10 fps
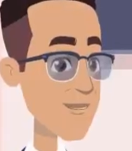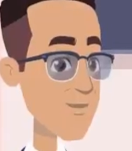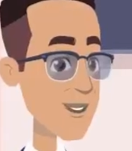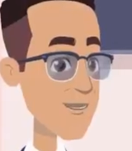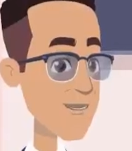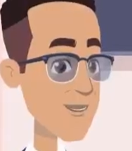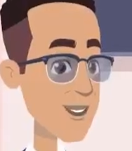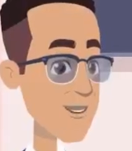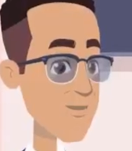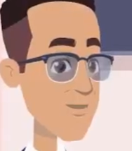illustrate
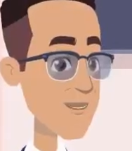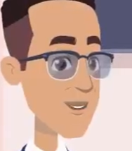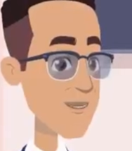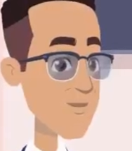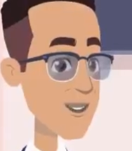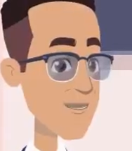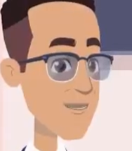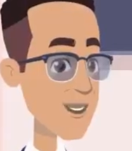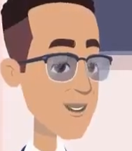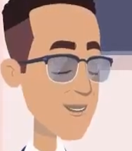with a
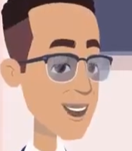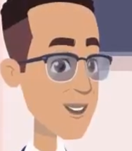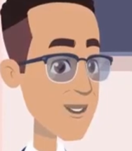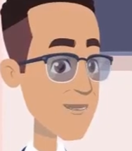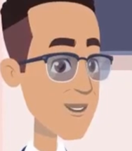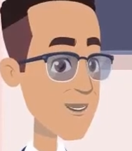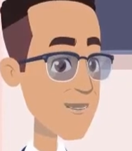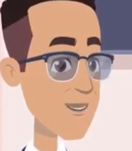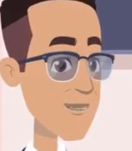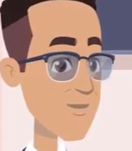simple
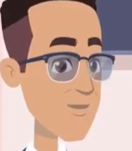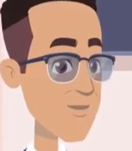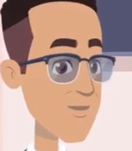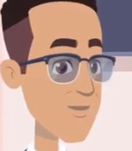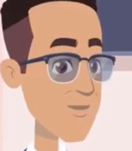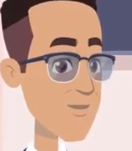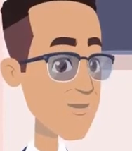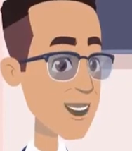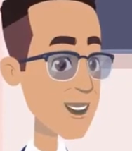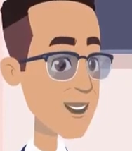example.
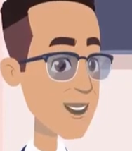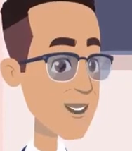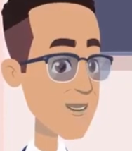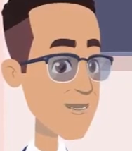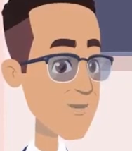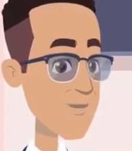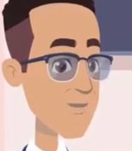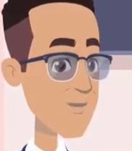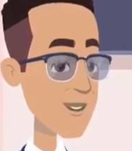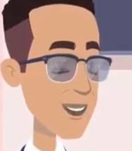Imagine
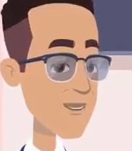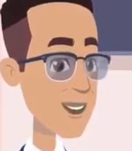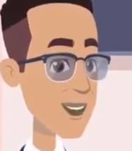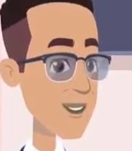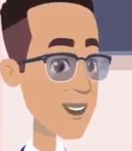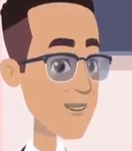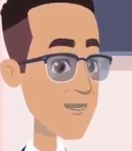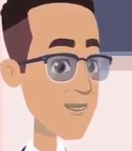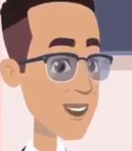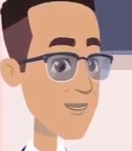we have a
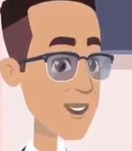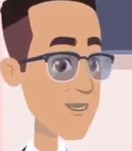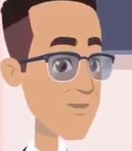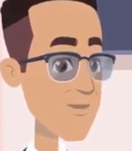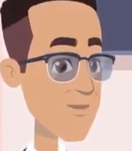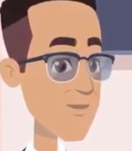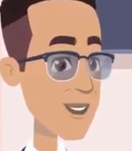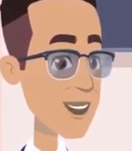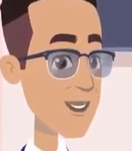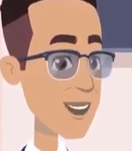signal
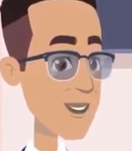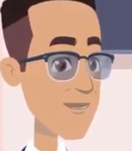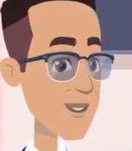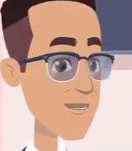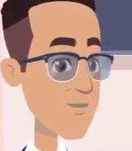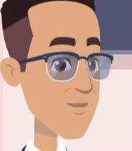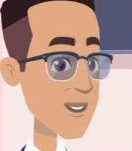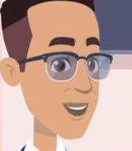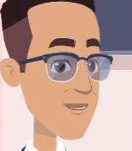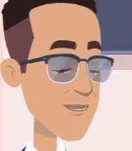made up of
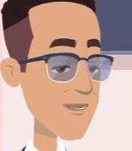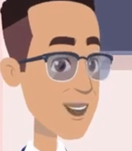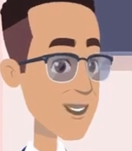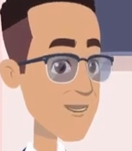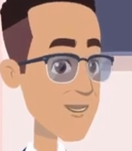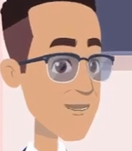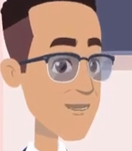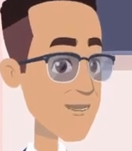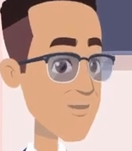8 samples.